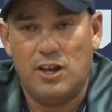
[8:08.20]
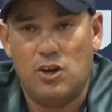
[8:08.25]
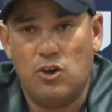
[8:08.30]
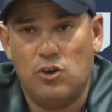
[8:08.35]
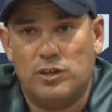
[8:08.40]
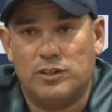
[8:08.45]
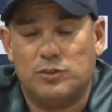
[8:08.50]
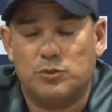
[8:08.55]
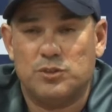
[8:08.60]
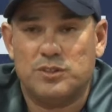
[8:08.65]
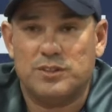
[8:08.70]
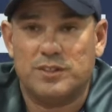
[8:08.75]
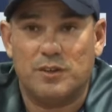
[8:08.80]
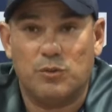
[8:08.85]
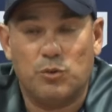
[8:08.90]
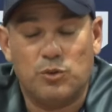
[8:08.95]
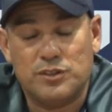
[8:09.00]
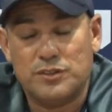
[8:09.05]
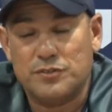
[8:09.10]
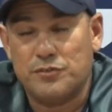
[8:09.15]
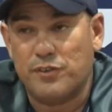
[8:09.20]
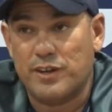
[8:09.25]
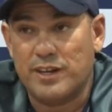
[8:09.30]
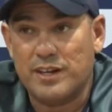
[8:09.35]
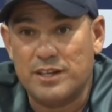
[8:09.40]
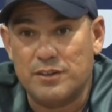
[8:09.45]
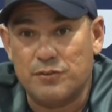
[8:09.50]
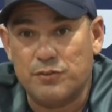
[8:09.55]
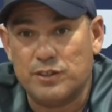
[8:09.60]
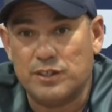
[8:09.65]
Yeah, look, it was it was a very
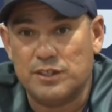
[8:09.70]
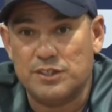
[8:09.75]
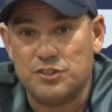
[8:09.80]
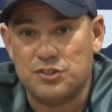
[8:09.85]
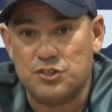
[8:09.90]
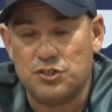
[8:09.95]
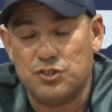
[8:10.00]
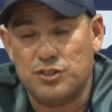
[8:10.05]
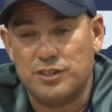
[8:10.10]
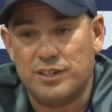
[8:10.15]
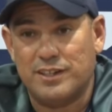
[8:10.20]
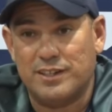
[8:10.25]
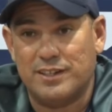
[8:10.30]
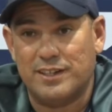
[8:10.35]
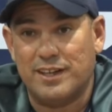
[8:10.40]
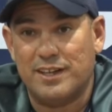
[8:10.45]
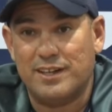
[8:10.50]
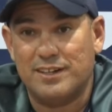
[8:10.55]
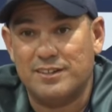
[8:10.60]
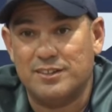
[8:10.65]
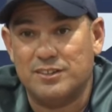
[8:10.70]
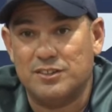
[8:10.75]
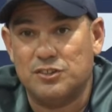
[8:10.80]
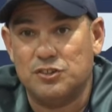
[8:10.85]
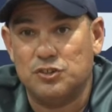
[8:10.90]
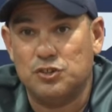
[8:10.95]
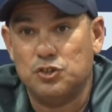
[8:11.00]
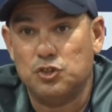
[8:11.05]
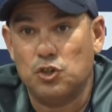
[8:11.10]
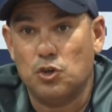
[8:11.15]
difficult decision, and, and
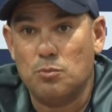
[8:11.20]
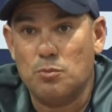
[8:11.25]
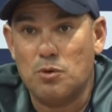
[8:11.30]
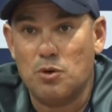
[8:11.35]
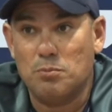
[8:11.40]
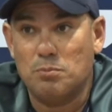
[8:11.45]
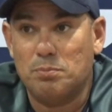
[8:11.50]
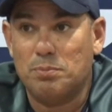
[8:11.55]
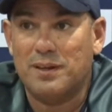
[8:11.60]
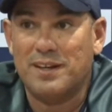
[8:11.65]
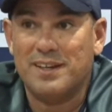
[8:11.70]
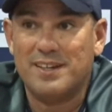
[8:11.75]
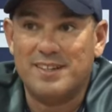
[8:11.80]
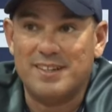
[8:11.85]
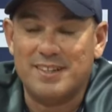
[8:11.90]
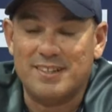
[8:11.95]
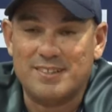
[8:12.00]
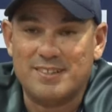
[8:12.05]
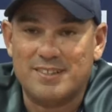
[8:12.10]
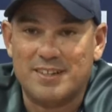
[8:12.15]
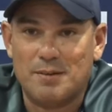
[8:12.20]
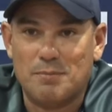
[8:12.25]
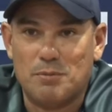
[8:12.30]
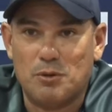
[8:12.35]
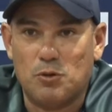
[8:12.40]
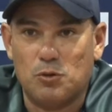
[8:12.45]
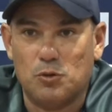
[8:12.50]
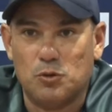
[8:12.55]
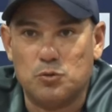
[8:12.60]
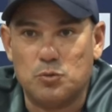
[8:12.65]
Shomo played yesterday
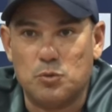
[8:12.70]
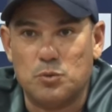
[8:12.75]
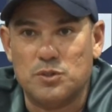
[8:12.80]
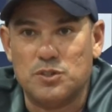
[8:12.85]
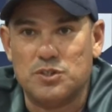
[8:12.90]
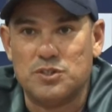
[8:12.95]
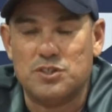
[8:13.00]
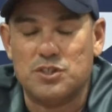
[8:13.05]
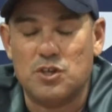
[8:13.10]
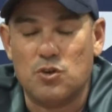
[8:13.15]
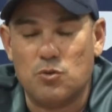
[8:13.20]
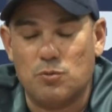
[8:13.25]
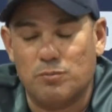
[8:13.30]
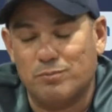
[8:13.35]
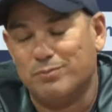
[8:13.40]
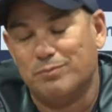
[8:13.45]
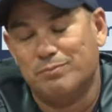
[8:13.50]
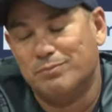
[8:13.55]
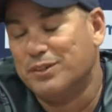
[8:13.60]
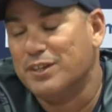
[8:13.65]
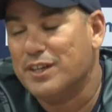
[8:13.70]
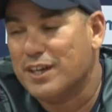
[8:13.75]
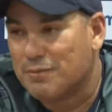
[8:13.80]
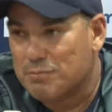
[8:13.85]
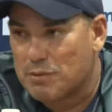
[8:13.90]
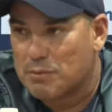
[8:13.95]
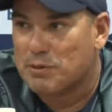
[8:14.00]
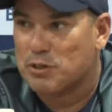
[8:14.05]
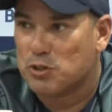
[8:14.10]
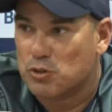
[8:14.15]
because we were so...
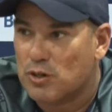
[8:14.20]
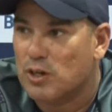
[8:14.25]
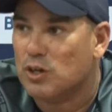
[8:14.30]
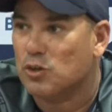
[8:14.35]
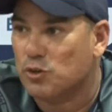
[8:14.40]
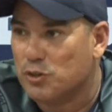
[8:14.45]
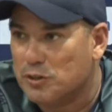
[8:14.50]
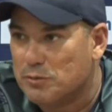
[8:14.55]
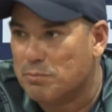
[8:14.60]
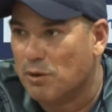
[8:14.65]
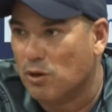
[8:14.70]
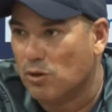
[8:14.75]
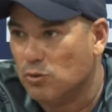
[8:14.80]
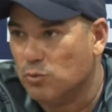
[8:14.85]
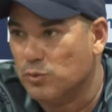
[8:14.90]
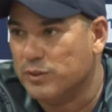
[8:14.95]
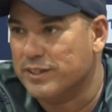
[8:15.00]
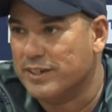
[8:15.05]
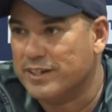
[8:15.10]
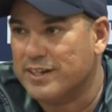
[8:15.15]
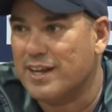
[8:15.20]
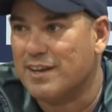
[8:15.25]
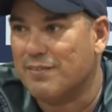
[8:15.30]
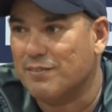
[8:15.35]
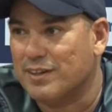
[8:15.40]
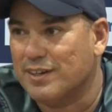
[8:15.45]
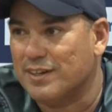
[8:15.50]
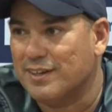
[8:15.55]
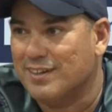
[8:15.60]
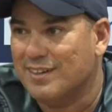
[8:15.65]
Riyad Mahmudullah couldn't bowl. We didn't
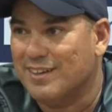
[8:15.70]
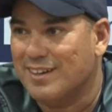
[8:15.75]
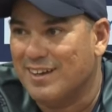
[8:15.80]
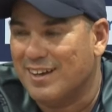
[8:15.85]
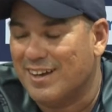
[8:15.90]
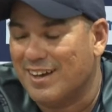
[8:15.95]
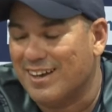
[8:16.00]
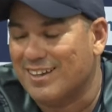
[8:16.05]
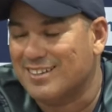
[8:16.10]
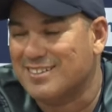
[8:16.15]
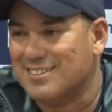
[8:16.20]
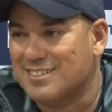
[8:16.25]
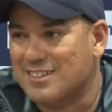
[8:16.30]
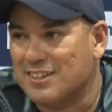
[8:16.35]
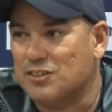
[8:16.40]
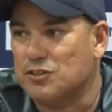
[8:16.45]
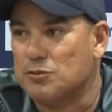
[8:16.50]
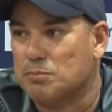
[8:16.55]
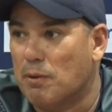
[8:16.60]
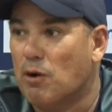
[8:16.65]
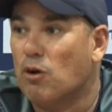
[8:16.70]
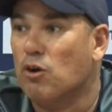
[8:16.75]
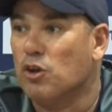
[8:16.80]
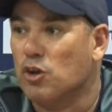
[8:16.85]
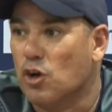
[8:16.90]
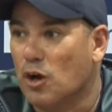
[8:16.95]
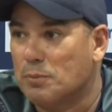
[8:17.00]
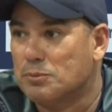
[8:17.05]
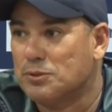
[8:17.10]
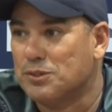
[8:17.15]
have a, a sixth
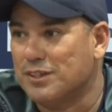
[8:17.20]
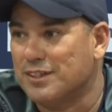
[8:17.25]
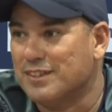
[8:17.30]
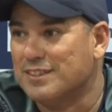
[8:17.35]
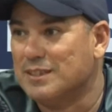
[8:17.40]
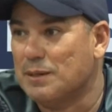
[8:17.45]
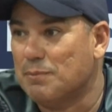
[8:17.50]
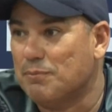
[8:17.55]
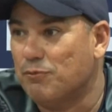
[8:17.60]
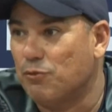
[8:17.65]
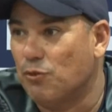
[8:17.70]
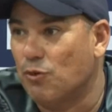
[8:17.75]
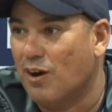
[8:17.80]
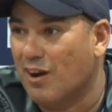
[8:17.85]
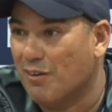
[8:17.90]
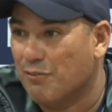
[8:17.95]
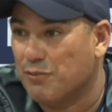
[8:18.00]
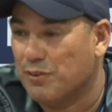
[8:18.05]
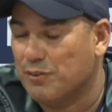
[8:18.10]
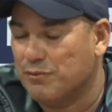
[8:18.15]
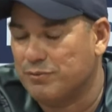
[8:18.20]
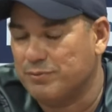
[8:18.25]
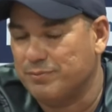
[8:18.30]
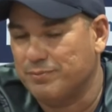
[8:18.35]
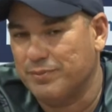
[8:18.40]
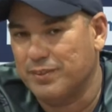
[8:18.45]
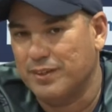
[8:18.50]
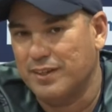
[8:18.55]
bowling option except for Afif,